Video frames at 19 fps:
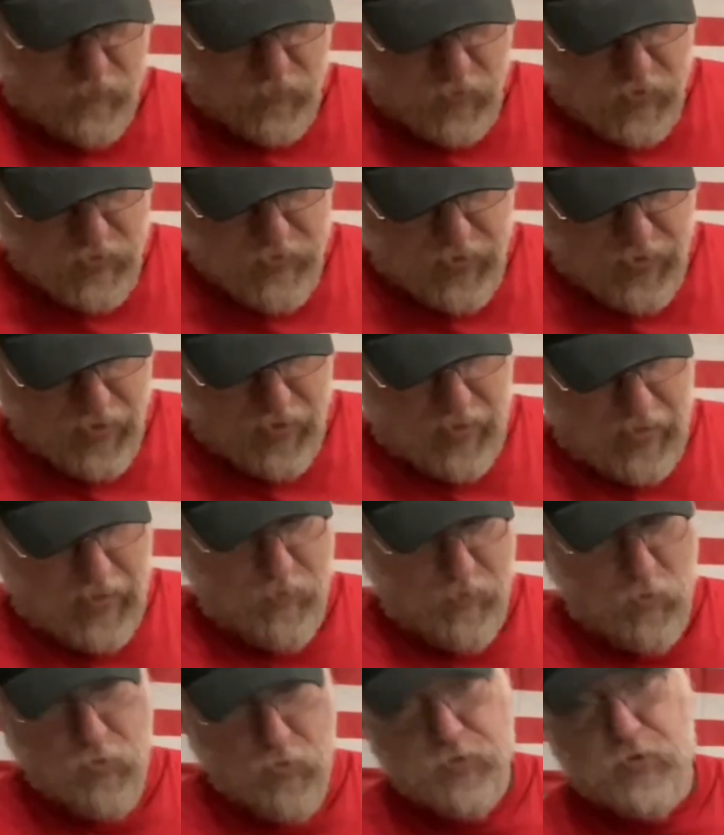Now, I
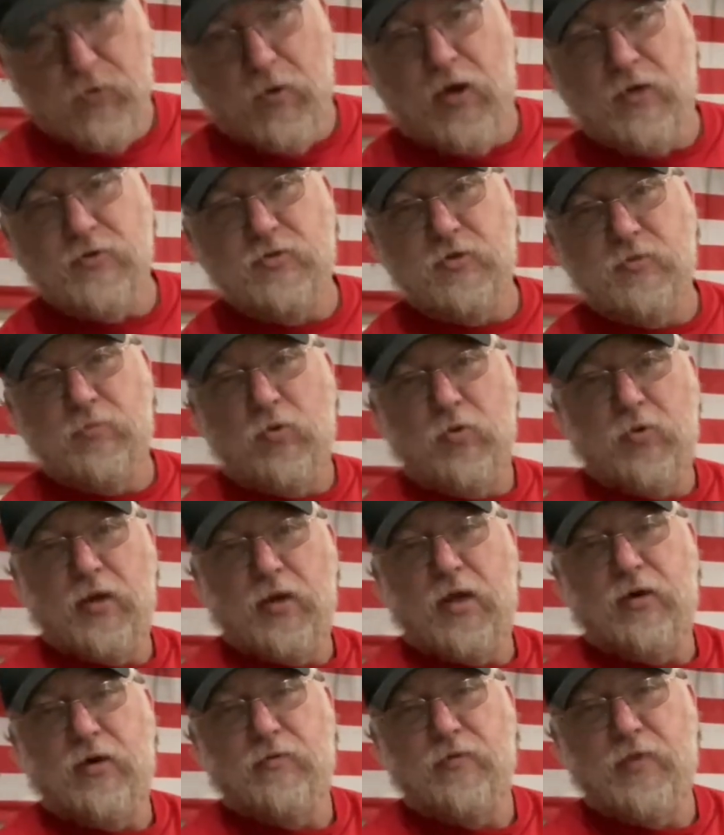want to also point
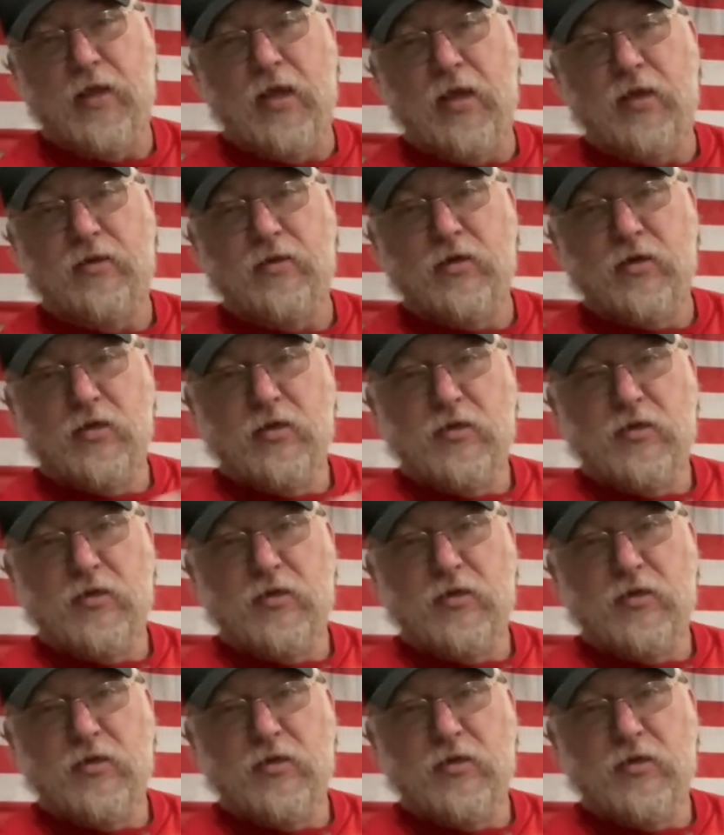out that